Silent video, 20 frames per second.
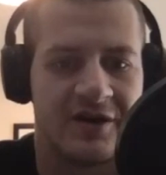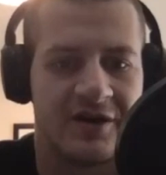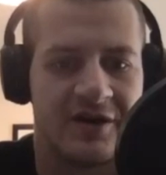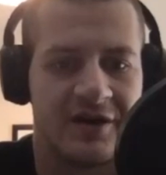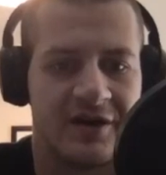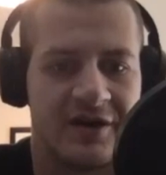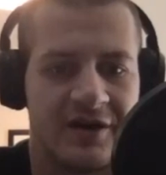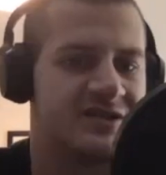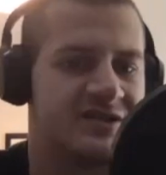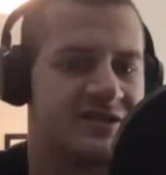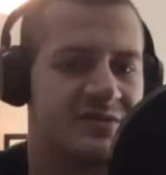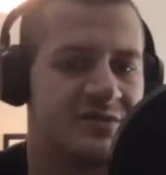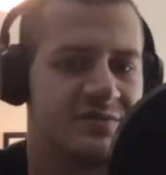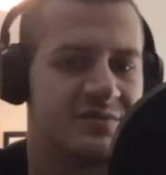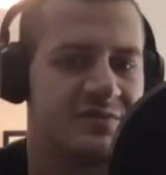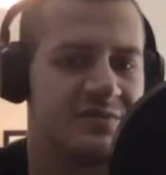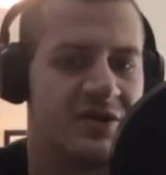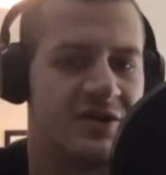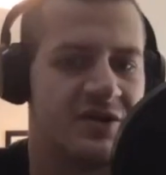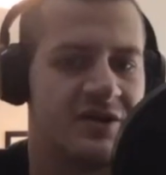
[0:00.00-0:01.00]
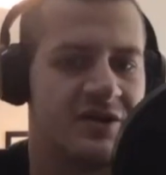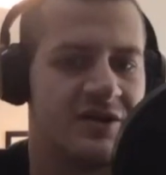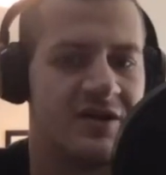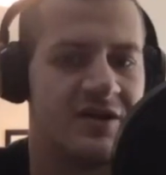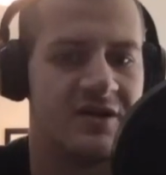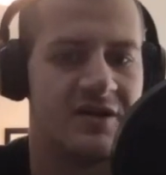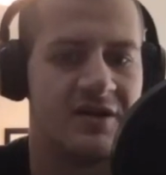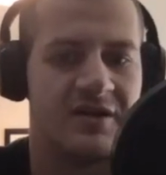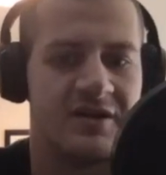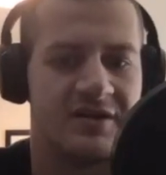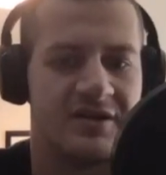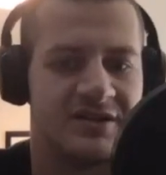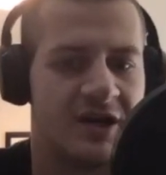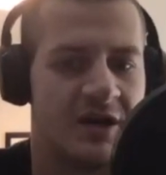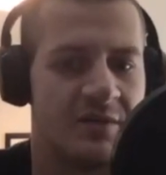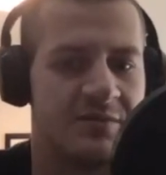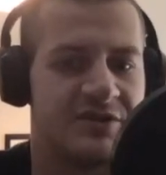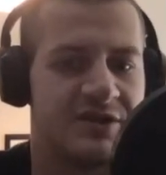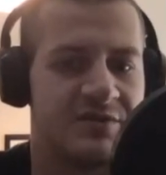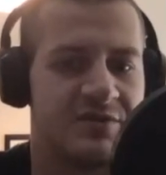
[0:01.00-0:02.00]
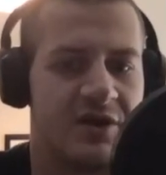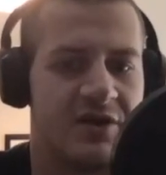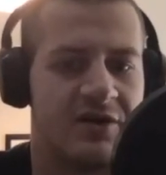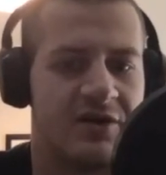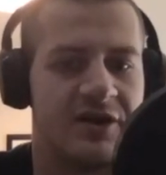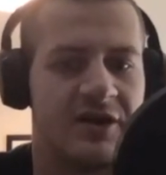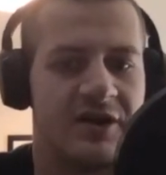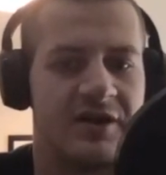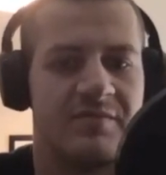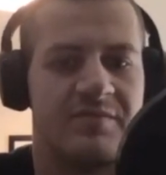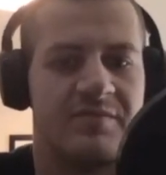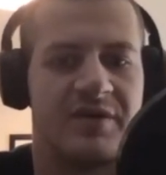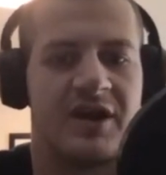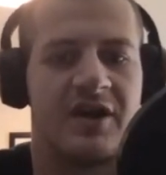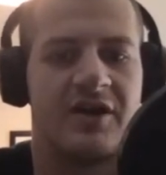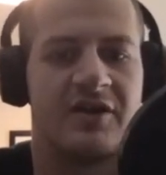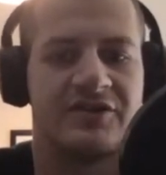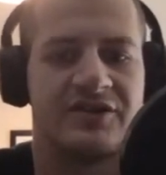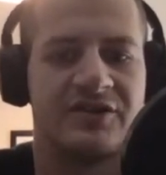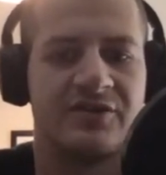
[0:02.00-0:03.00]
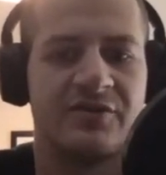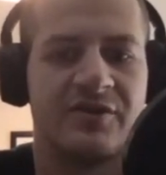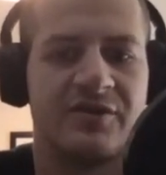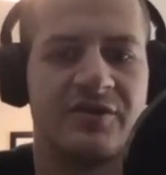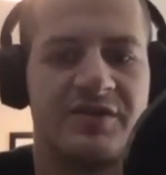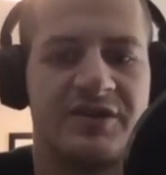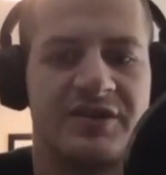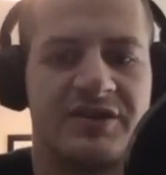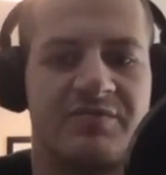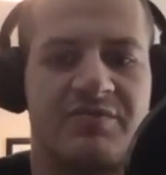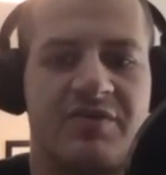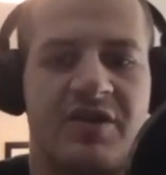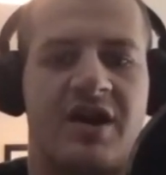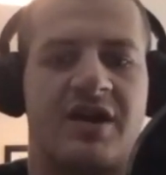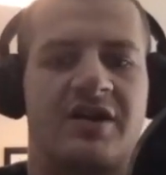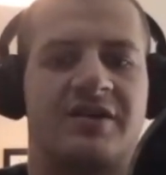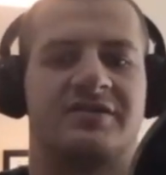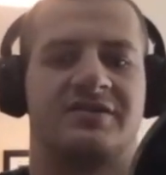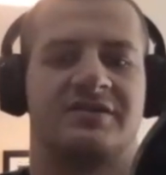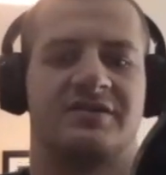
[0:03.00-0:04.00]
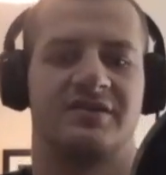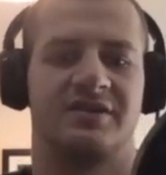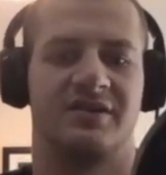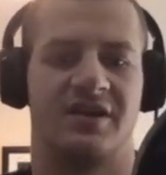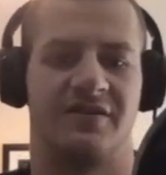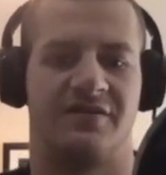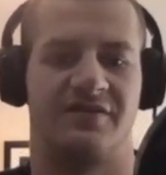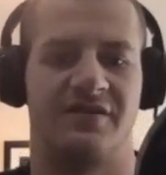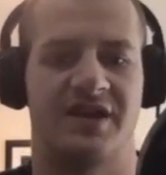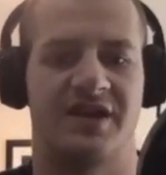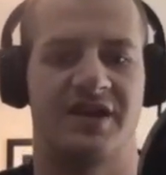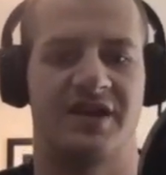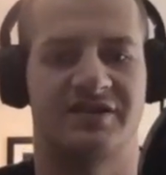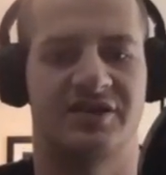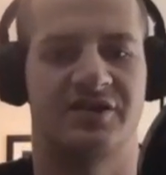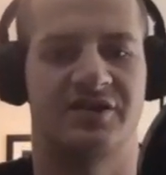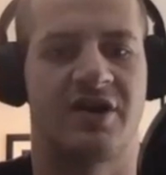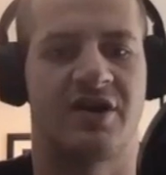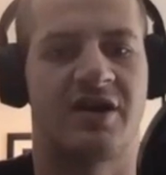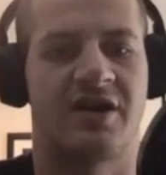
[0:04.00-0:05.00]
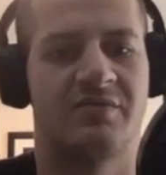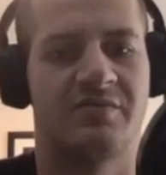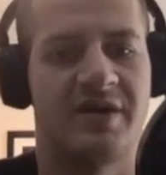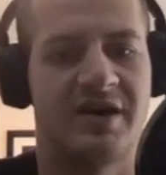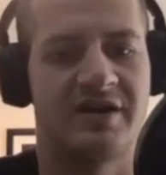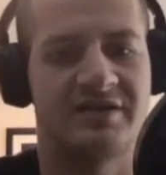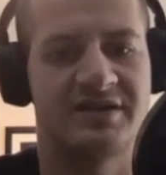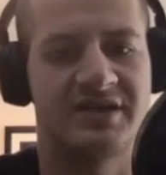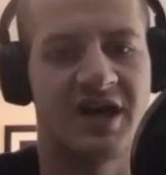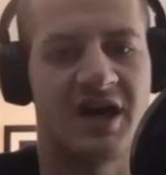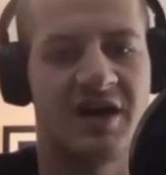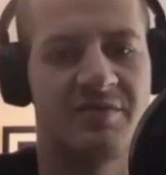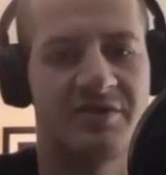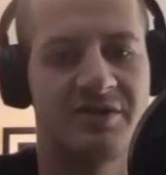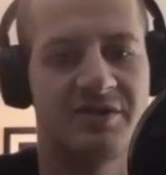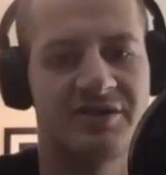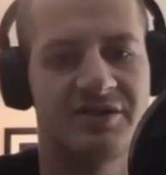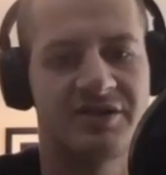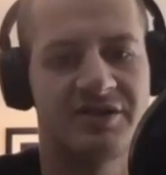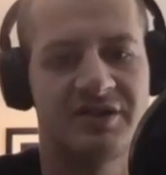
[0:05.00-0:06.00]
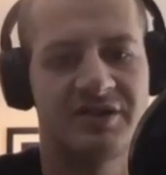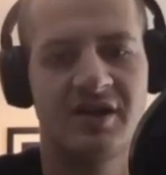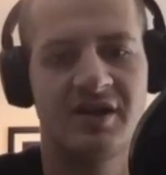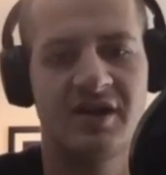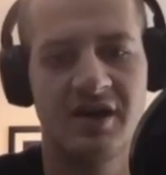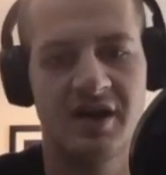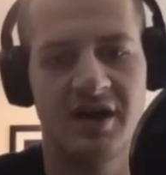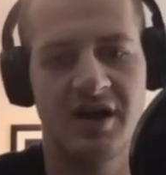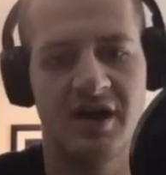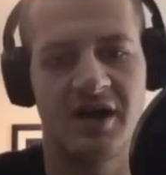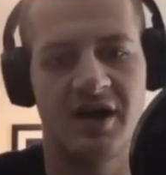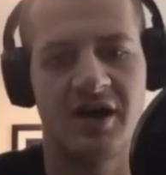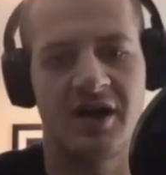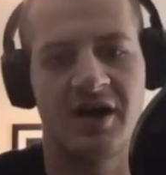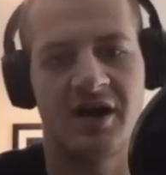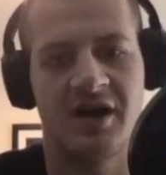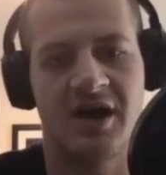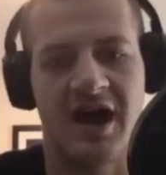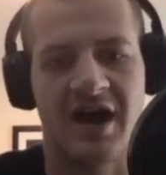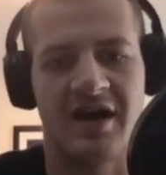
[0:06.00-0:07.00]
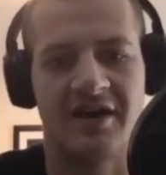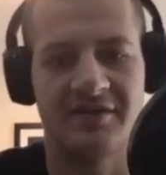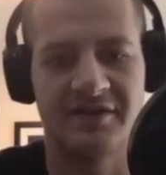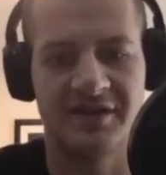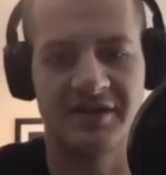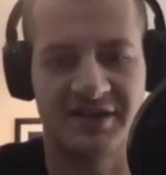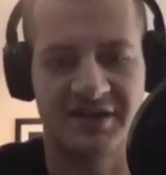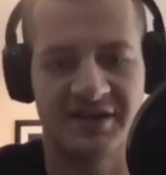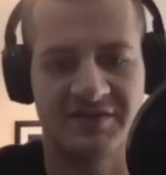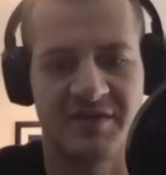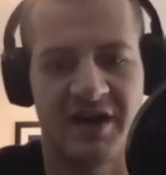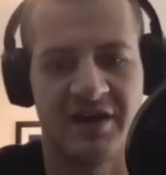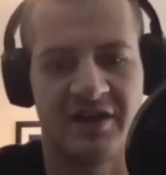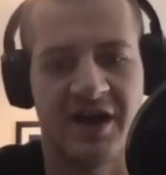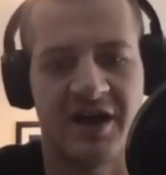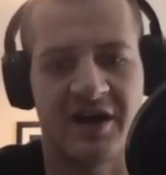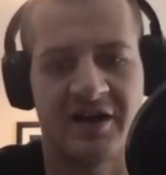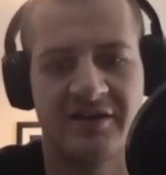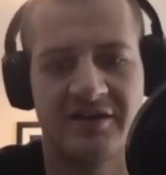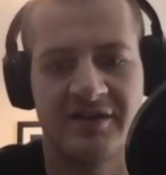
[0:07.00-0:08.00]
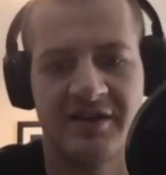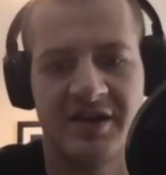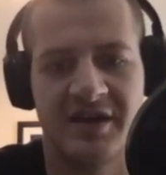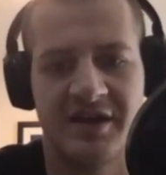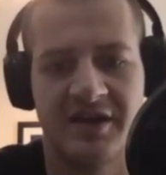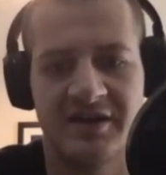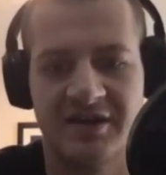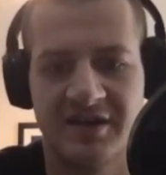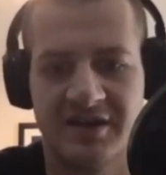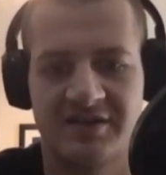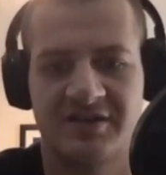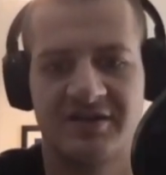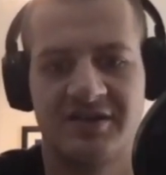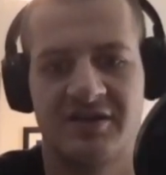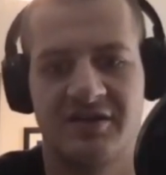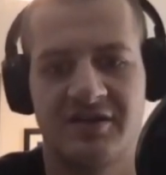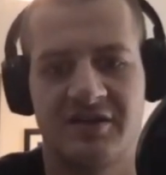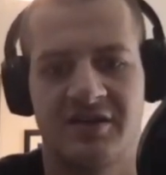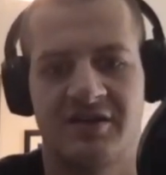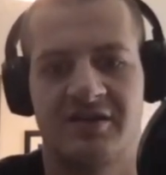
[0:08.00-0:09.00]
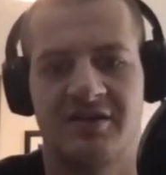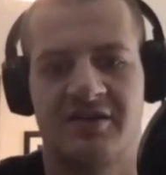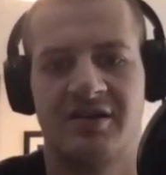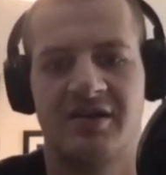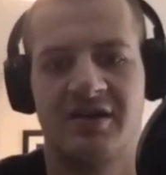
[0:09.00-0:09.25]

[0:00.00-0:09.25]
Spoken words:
Probably subs him early, but I also wouldn't be surprised if he gets a ground and pound stoppage. This is my lock of the night. Consider it.